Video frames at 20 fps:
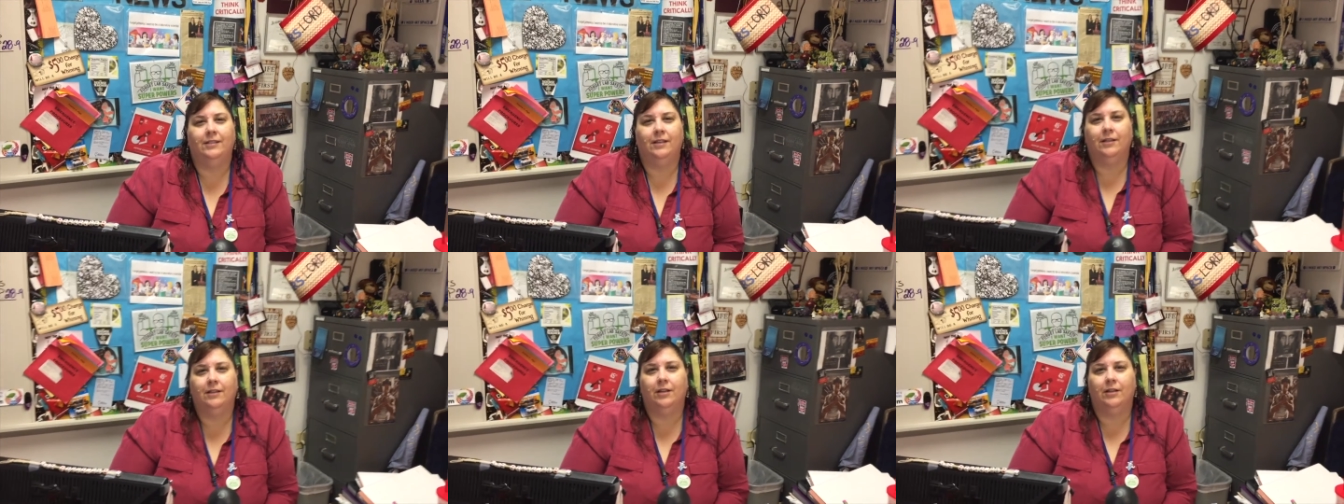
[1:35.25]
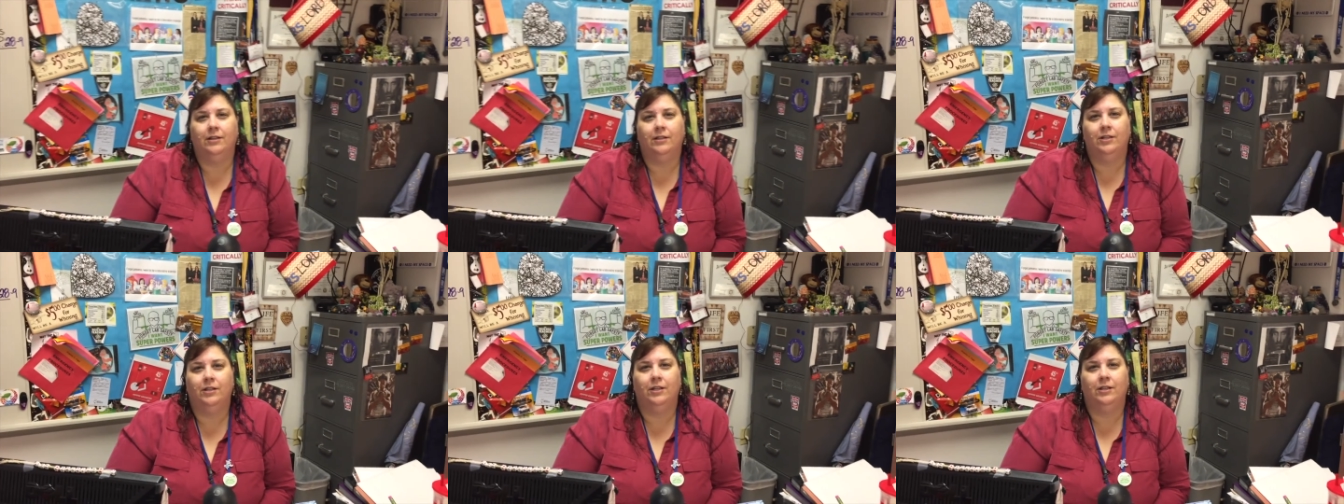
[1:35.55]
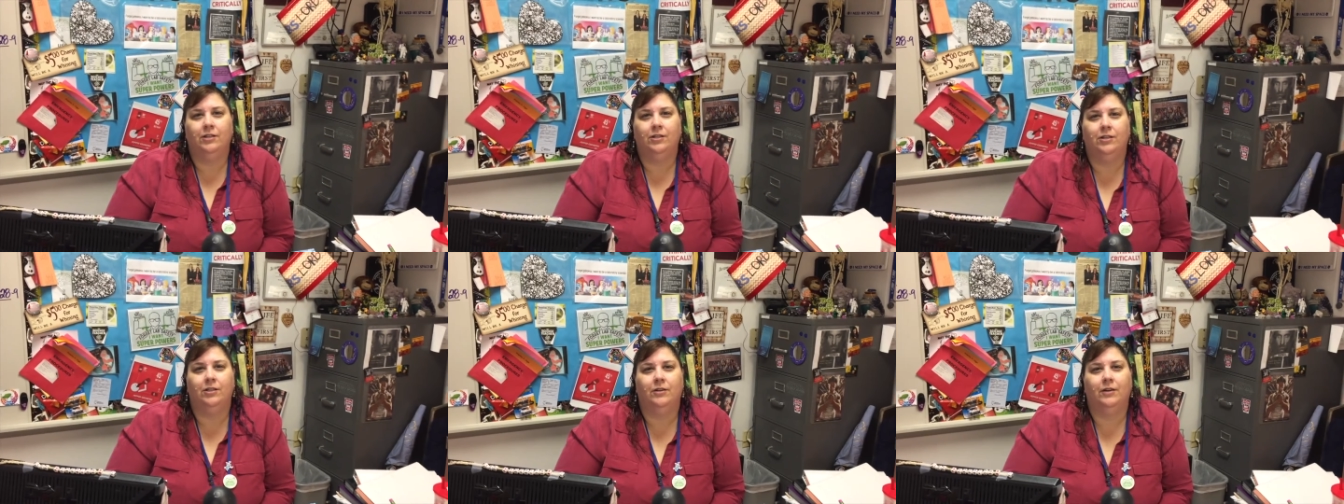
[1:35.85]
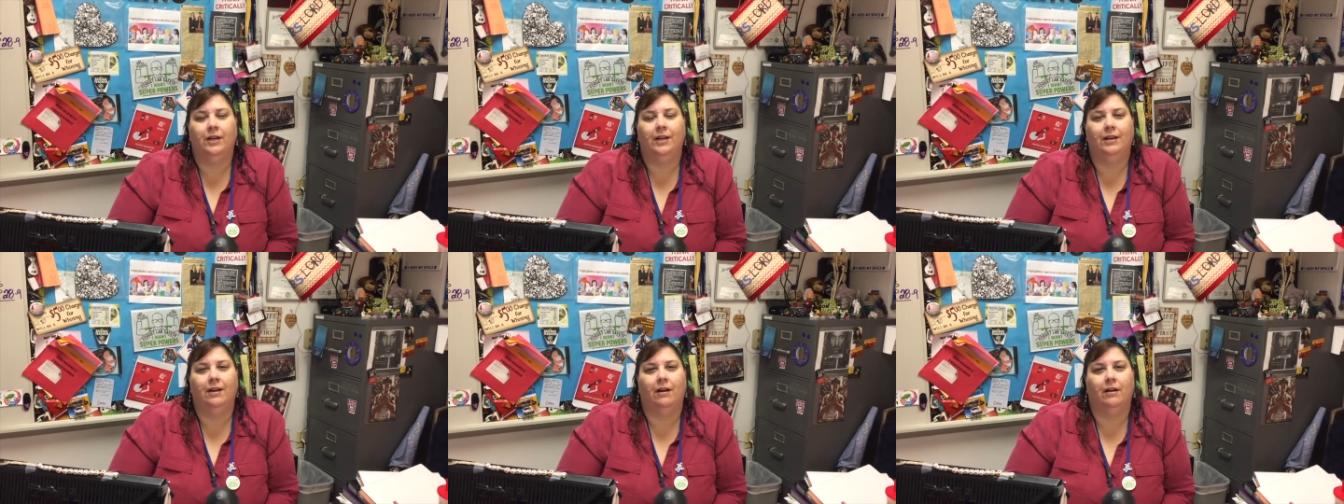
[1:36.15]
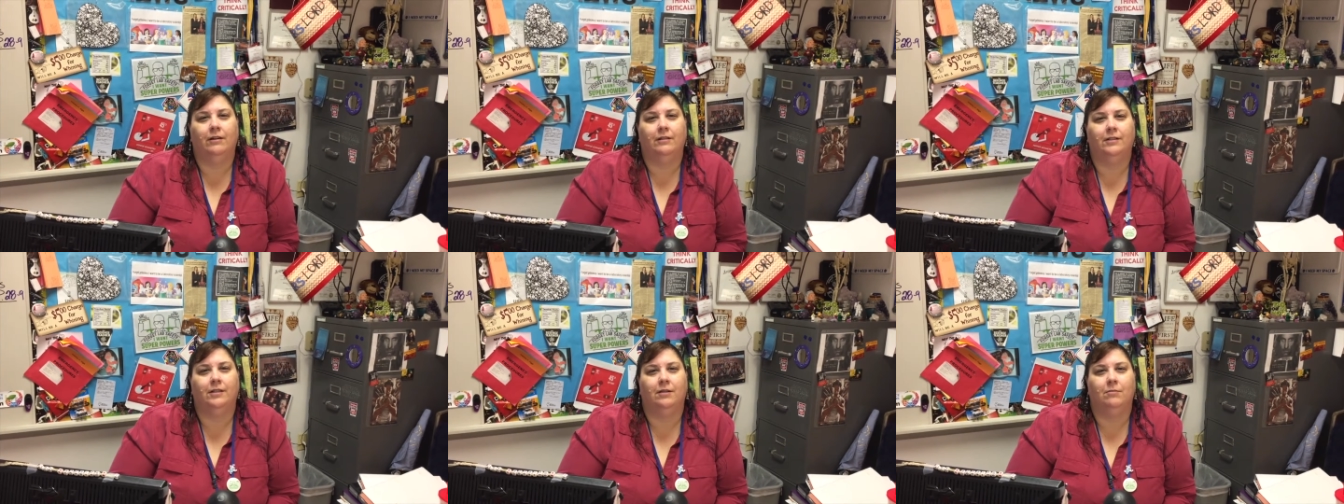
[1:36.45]
technology, engineering,
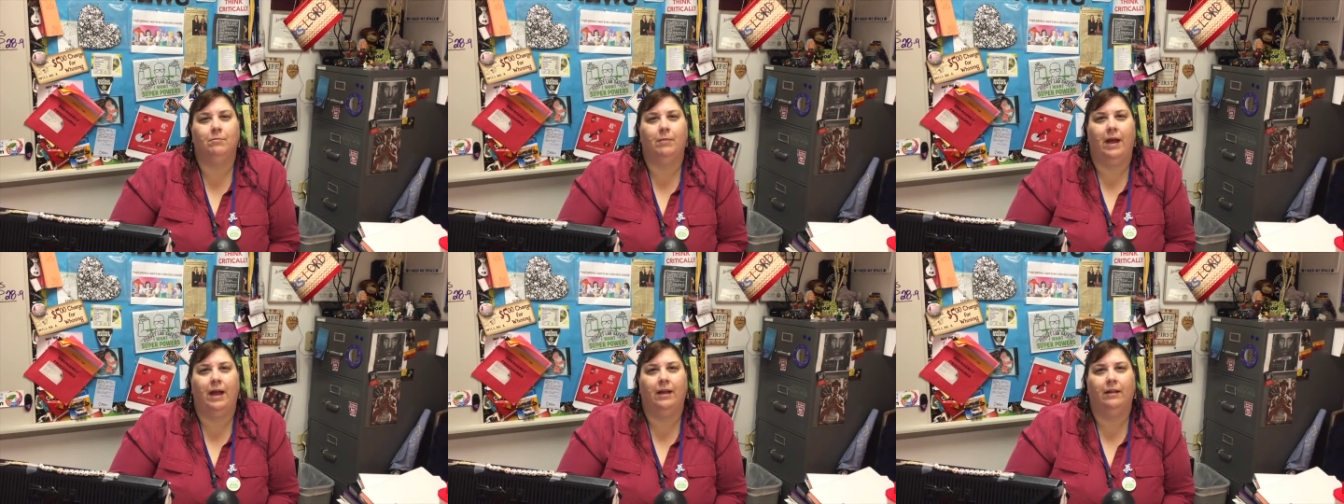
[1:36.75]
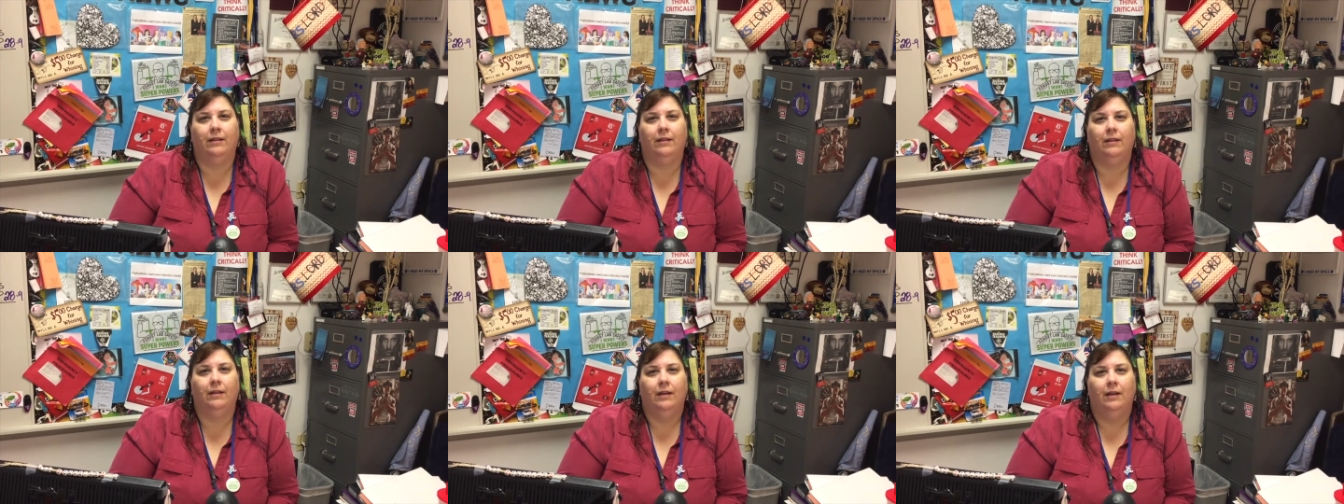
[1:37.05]
arts, and math